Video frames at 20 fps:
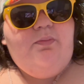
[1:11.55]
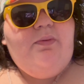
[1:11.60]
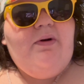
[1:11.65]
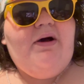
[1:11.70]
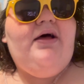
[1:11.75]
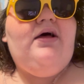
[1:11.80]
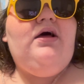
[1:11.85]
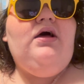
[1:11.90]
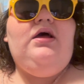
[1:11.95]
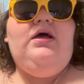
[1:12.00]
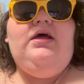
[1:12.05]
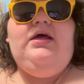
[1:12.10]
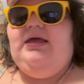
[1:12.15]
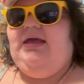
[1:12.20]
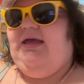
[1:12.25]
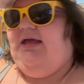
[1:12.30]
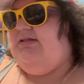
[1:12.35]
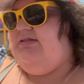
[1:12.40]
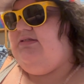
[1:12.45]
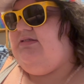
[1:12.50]
But
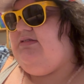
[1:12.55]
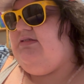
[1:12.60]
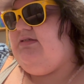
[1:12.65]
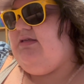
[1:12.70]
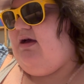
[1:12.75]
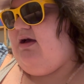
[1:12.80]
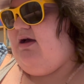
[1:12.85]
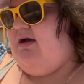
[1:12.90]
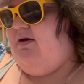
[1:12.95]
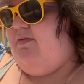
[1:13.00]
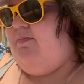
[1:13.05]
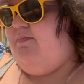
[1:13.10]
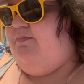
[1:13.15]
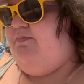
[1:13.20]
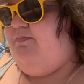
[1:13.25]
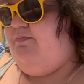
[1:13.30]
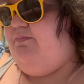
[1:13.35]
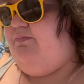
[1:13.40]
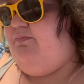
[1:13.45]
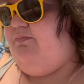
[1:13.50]
it's
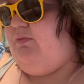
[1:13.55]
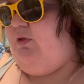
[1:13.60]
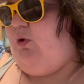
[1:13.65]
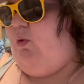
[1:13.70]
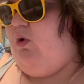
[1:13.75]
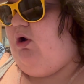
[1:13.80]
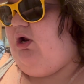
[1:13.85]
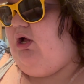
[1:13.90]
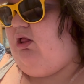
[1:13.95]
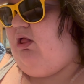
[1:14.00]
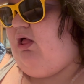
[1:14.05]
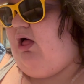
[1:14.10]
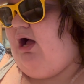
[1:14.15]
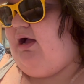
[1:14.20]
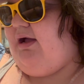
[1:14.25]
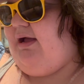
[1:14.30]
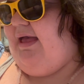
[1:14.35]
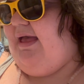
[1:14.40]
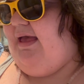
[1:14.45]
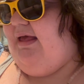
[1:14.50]
um, one
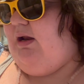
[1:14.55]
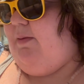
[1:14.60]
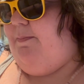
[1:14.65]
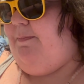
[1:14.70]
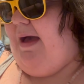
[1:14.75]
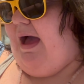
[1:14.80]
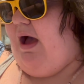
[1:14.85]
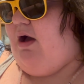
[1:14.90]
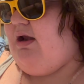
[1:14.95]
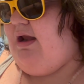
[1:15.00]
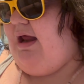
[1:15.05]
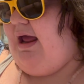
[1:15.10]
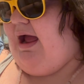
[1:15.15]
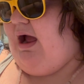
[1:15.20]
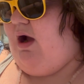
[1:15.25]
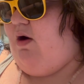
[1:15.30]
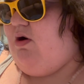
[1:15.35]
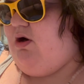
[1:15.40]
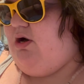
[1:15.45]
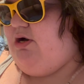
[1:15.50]
o'clock. I ate about an
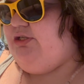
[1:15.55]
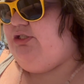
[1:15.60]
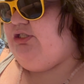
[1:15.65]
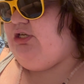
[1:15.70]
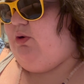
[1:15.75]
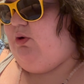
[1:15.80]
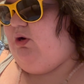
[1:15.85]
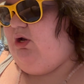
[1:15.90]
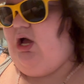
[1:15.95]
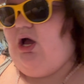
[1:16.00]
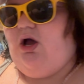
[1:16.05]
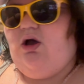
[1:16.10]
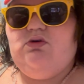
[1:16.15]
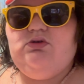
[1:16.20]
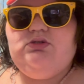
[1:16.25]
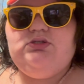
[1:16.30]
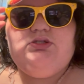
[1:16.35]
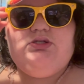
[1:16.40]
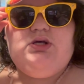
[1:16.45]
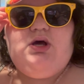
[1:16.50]
hour or so
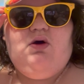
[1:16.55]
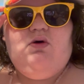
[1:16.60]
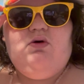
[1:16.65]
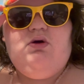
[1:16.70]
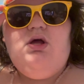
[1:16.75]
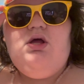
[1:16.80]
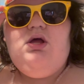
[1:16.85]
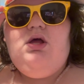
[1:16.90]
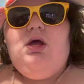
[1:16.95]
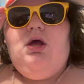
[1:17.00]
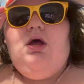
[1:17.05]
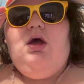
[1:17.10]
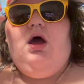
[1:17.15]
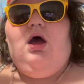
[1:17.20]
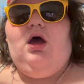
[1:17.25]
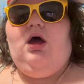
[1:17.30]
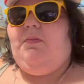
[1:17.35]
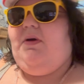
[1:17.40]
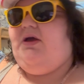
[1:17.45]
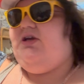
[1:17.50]
ago. So
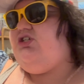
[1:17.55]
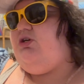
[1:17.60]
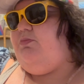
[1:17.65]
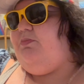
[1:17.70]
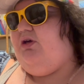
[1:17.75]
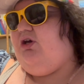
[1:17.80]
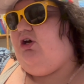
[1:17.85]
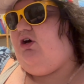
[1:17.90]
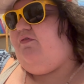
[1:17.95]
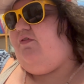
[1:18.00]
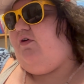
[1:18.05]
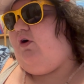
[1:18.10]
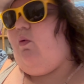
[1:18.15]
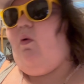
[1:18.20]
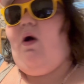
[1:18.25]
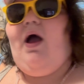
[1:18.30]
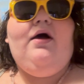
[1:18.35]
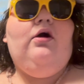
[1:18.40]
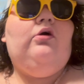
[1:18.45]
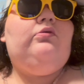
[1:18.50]
um, I should be good for a
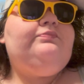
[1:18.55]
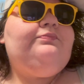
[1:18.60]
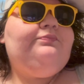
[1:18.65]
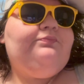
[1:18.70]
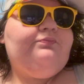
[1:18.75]
while.